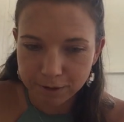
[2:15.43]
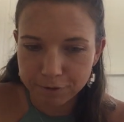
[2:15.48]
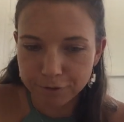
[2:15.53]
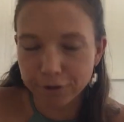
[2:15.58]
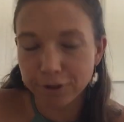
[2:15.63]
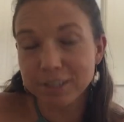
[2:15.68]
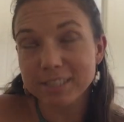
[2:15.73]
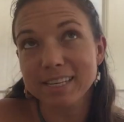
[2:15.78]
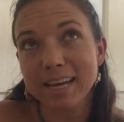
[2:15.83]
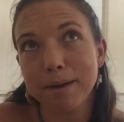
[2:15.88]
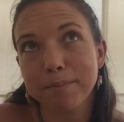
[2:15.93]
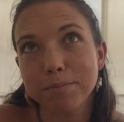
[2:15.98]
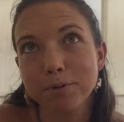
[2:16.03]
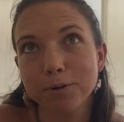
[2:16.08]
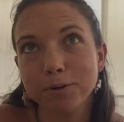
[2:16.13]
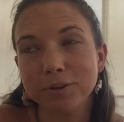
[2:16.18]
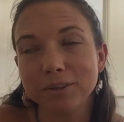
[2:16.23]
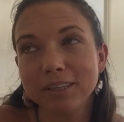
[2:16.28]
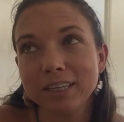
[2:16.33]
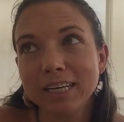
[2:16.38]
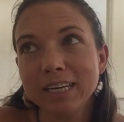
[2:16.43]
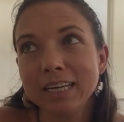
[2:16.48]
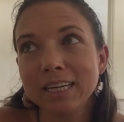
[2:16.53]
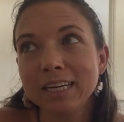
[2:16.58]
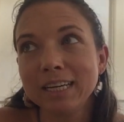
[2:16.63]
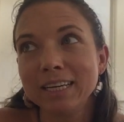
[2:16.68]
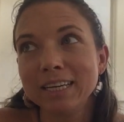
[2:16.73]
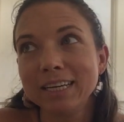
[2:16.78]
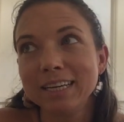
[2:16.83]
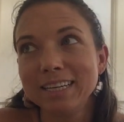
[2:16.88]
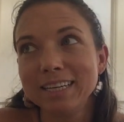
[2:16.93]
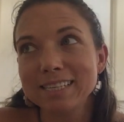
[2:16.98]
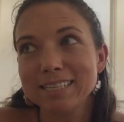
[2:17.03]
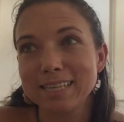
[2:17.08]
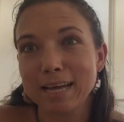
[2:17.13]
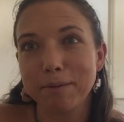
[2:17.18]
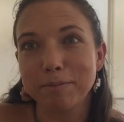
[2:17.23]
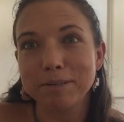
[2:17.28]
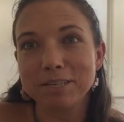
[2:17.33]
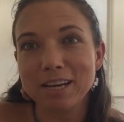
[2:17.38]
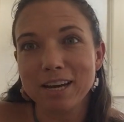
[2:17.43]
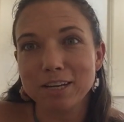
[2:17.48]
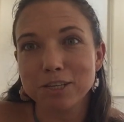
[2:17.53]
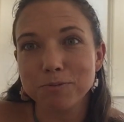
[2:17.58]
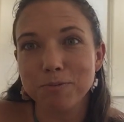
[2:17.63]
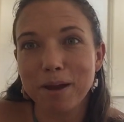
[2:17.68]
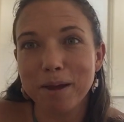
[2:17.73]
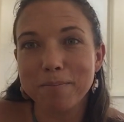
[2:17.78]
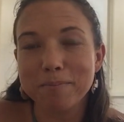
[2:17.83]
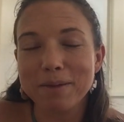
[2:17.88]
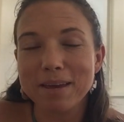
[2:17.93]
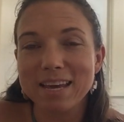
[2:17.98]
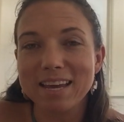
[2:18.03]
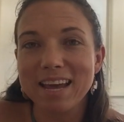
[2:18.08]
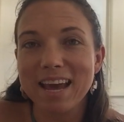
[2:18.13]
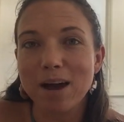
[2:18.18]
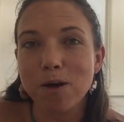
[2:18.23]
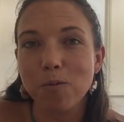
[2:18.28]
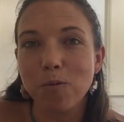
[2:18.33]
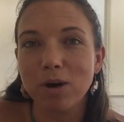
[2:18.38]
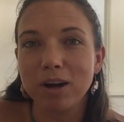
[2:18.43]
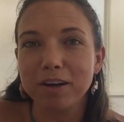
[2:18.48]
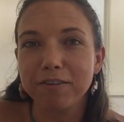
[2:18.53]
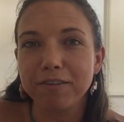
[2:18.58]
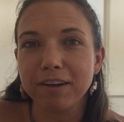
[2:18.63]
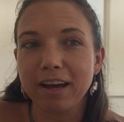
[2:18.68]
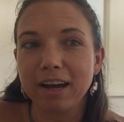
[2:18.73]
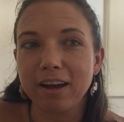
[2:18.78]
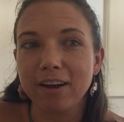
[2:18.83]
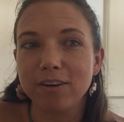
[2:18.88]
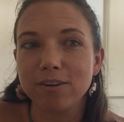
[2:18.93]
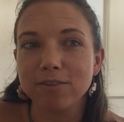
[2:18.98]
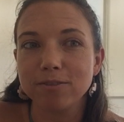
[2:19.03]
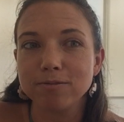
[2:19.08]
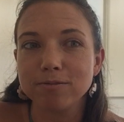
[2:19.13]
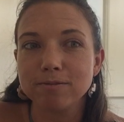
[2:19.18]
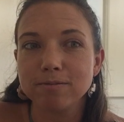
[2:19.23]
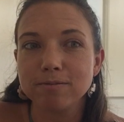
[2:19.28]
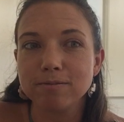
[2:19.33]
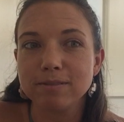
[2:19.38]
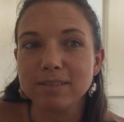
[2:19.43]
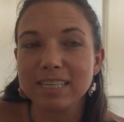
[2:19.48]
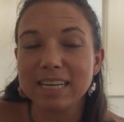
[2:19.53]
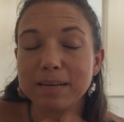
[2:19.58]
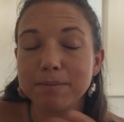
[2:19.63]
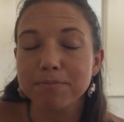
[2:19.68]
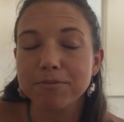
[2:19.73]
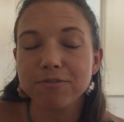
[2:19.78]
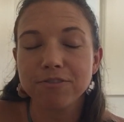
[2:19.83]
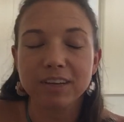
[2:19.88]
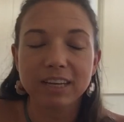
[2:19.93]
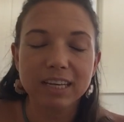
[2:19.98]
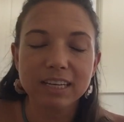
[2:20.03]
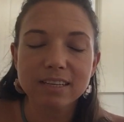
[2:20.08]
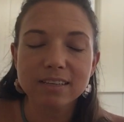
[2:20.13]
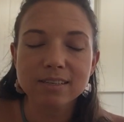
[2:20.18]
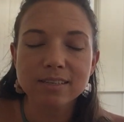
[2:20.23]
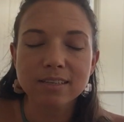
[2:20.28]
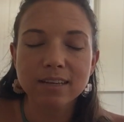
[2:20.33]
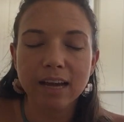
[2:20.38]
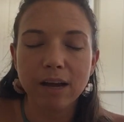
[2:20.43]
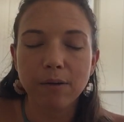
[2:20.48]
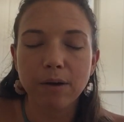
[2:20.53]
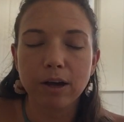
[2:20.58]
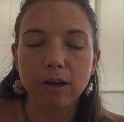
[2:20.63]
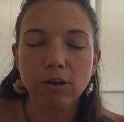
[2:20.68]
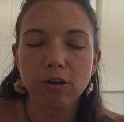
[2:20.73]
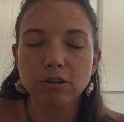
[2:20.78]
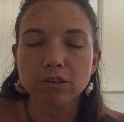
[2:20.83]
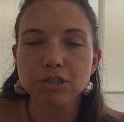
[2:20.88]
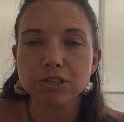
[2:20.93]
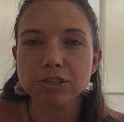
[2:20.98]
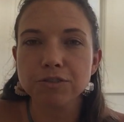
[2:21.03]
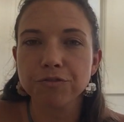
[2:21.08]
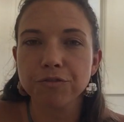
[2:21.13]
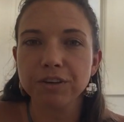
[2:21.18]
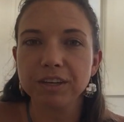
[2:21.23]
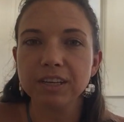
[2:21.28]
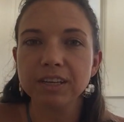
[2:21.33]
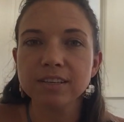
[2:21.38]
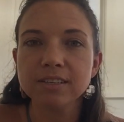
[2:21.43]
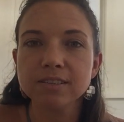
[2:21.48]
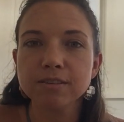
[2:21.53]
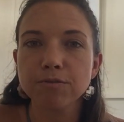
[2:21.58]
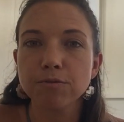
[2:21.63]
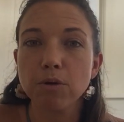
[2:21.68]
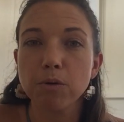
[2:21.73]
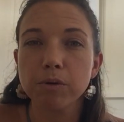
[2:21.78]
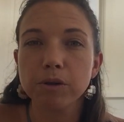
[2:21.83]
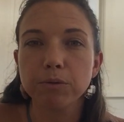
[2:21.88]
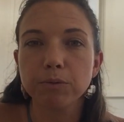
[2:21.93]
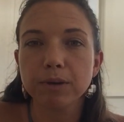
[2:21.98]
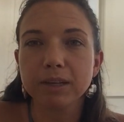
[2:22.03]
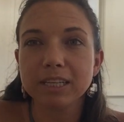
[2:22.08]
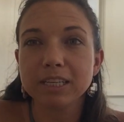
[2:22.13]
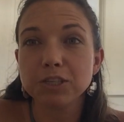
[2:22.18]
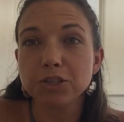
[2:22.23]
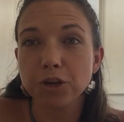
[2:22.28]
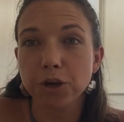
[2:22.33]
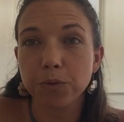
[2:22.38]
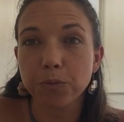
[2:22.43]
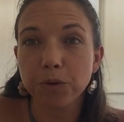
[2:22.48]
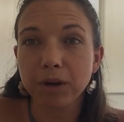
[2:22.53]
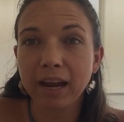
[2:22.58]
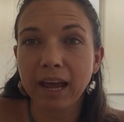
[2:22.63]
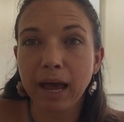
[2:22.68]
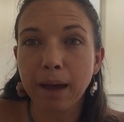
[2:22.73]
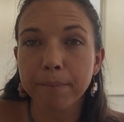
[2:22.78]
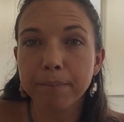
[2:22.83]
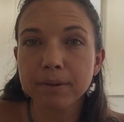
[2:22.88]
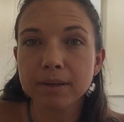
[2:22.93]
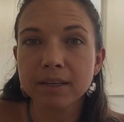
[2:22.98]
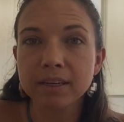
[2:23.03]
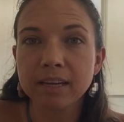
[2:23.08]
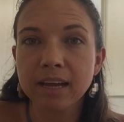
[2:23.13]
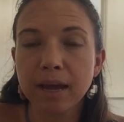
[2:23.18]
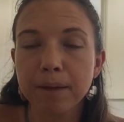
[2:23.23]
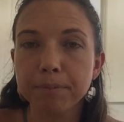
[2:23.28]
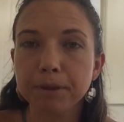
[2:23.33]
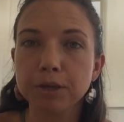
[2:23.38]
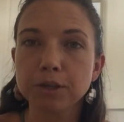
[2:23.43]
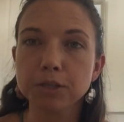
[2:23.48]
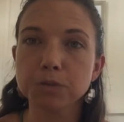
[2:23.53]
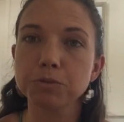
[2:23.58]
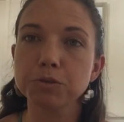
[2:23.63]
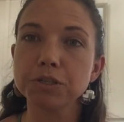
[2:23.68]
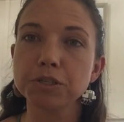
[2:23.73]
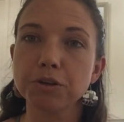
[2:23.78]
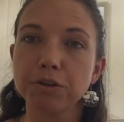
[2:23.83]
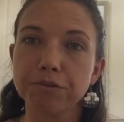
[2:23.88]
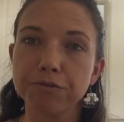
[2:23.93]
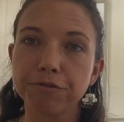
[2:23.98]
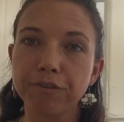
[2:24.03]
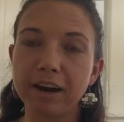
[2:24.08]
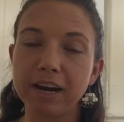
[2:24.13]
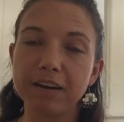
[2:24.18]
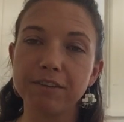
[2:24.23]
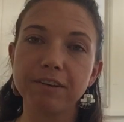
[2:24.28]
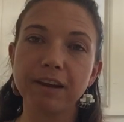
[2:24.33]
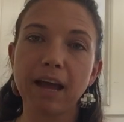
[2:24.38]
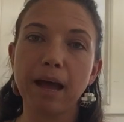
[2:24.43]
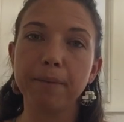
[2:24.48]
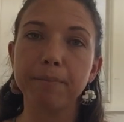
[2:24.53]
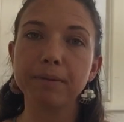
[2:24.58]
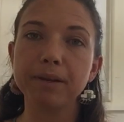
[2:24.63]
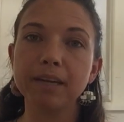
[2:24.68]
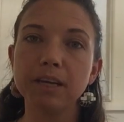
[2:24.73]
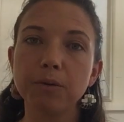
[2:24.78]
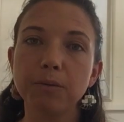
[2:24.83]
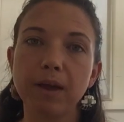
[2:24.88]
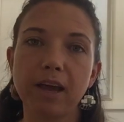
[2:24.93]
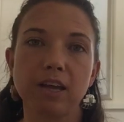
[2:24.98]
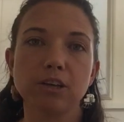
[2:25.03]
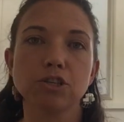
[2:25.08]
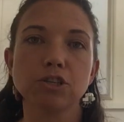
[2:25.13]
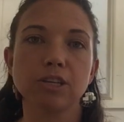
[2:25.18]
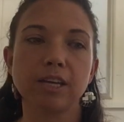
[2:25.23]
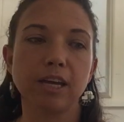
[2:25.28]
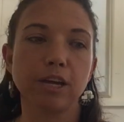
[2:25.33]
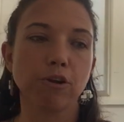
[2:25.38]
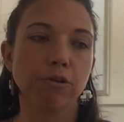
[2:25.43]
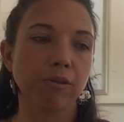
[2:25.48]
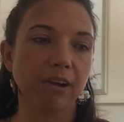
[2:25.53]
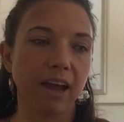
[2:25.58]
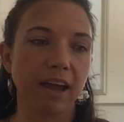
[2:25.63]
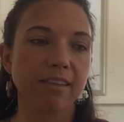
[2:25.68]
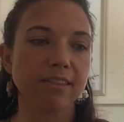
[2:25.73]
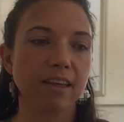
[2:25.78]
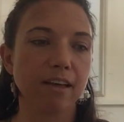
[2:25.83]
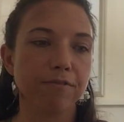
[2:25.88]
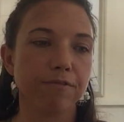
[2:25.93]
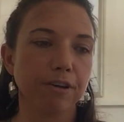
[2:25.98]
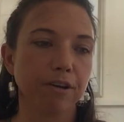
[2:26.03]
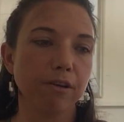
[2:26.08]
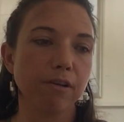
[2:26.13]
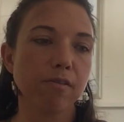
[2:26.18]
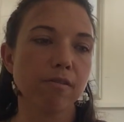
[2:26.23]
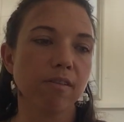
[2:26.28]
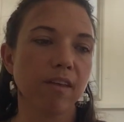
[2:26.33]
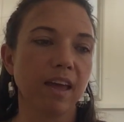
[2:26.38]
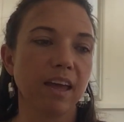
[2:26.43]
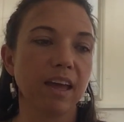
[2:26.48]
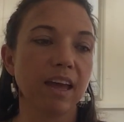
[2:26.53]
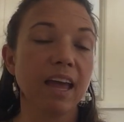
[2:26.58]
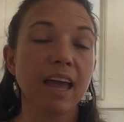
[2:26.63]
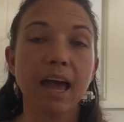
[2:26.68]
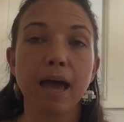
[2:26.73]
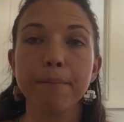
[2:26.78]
for example, sabotage might be one of our deep fears, our unconscious fears of what we really don't want to happen, and because we're so afraid of it happening, we actually create that very thing.